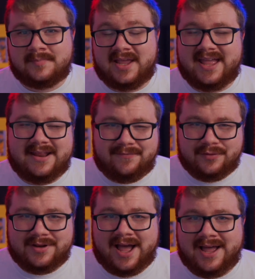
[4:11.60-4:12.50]
And if you're
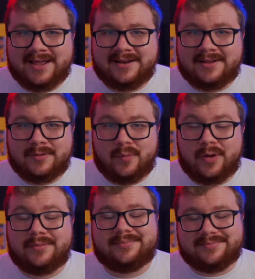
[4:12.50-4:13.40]
not,
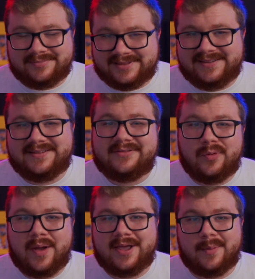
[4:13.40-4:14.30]
well, this is the
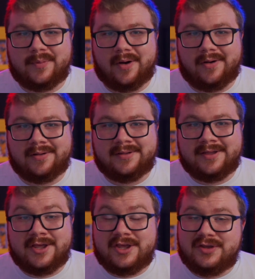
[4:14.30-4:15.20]
wake-up call.
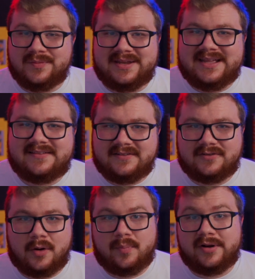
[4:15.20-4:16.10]
You need to
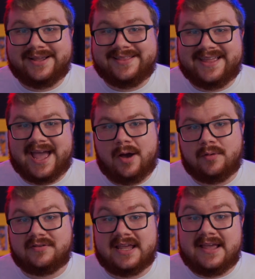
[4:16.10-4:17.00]
start putting in the
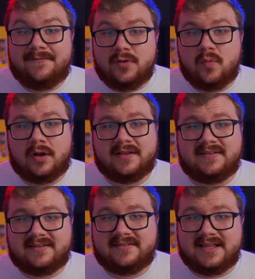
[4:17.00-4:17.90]
hours if you want to
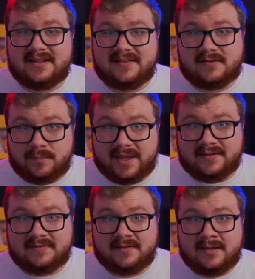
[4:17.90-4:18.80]
succeed in this
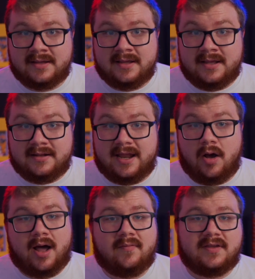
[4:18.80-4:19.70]
space. Now,
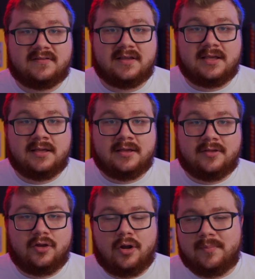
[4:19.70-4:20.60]
obviously,
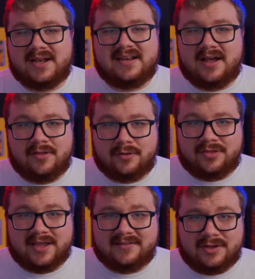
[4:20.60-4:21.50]
there are many other
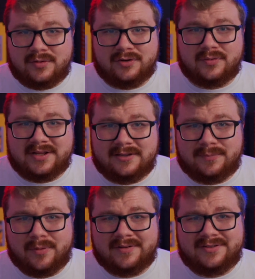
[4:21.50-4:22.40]
things that you can do in
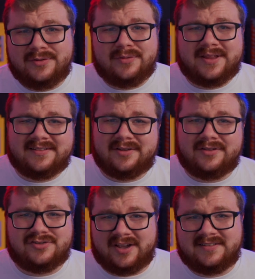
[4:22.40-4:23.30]
esports. You don't necessarily
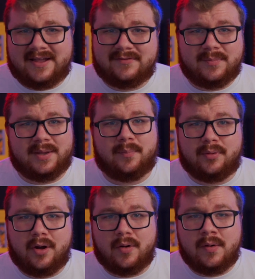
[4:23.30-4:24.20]
just have to be a
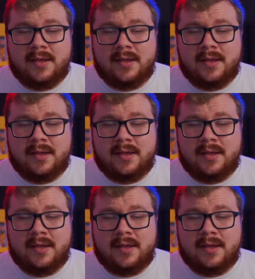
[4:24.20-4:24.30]
pro.